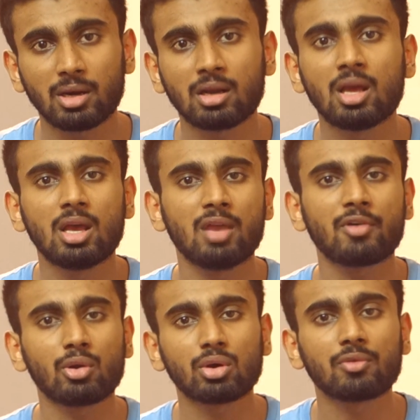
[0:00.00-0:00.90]
But if
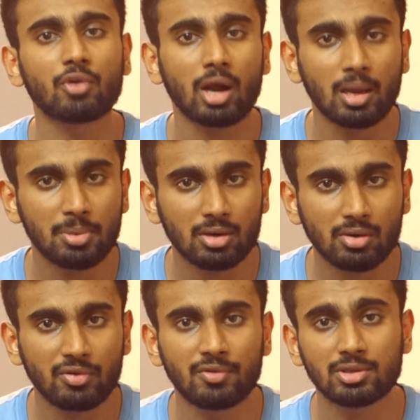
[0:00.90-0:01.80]
you are looking for hypertrophy,